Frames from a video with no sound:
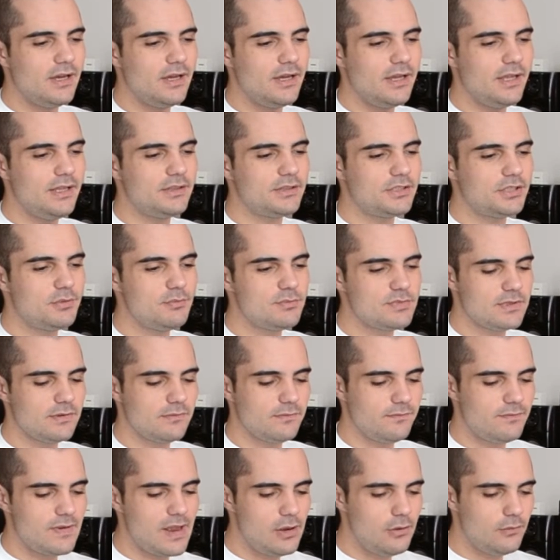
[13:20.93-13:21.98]
In terms
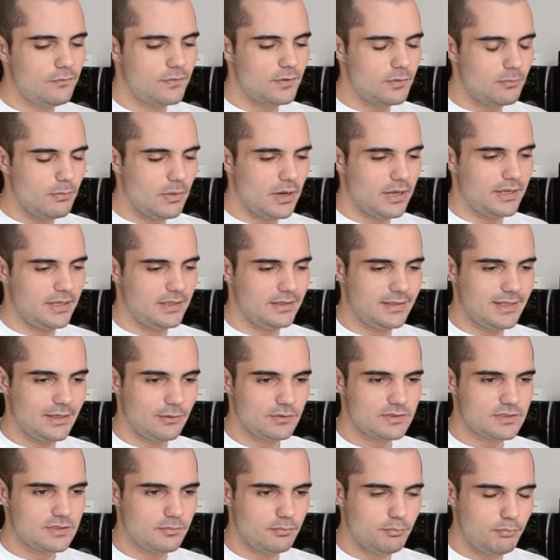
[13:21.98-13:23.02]
of value for money, that
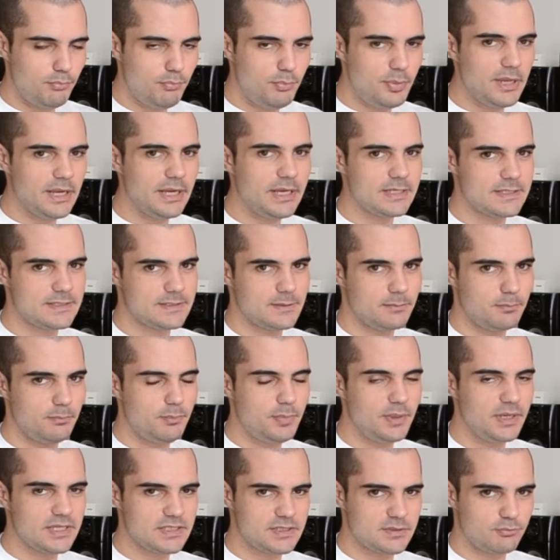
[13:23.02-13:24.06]
was the
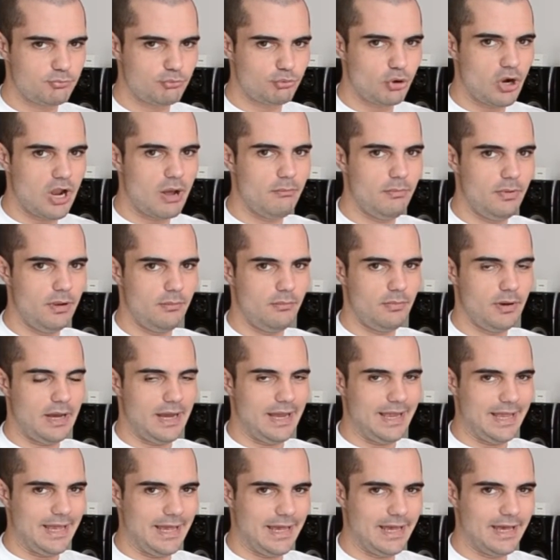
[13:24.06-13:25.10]
biggest problem
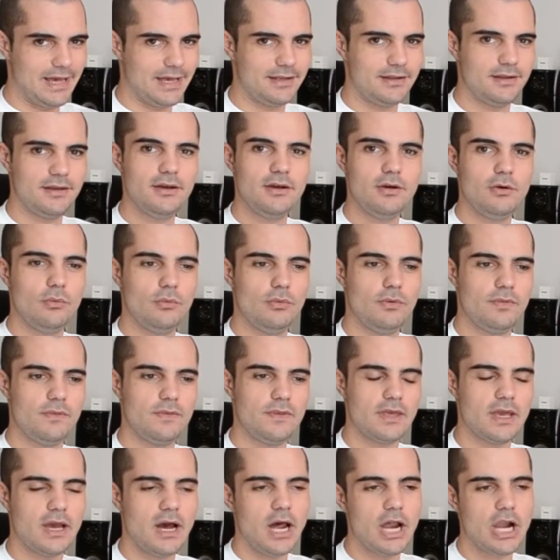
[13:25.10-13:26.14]
I had with
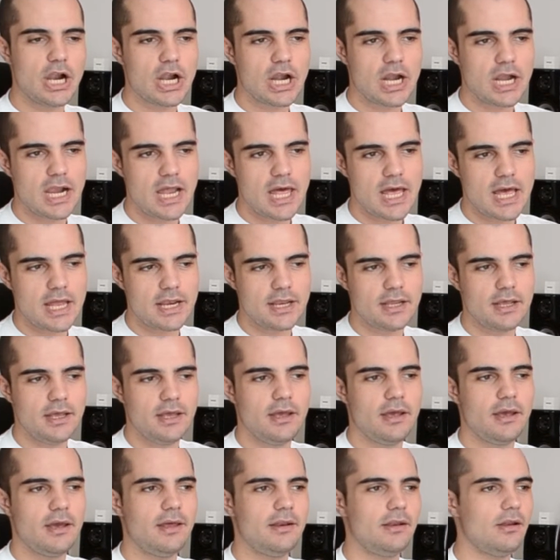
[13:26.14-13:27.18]
the Ironclad
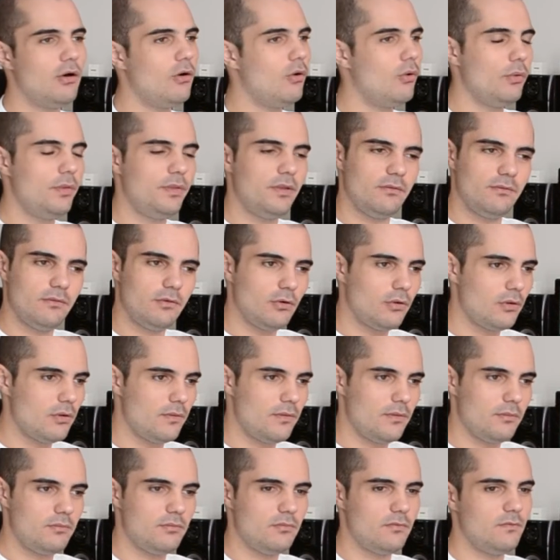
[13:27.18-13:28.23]
and all of
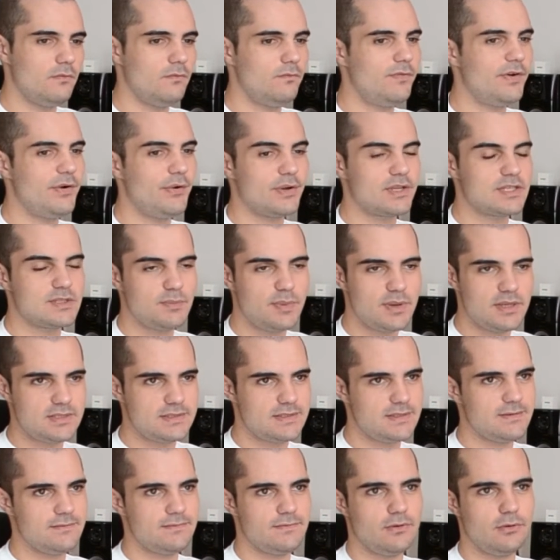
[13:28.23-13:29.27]
them. Very
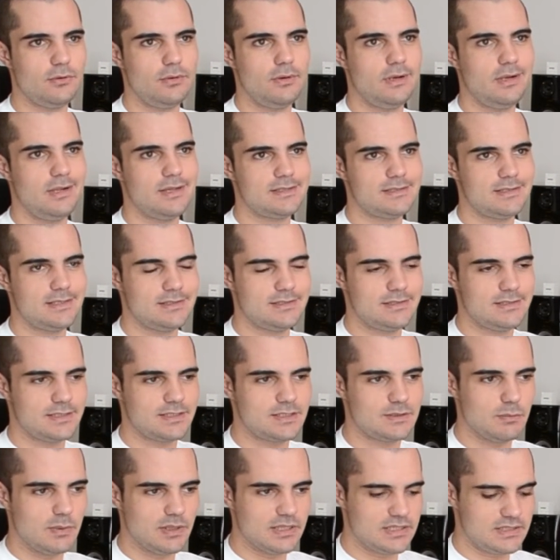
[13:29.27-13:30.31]
expensive, only lasted
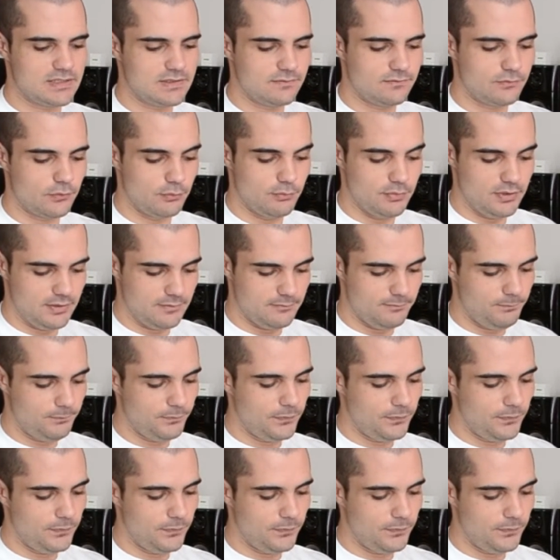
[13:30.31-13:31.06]
6 months for me.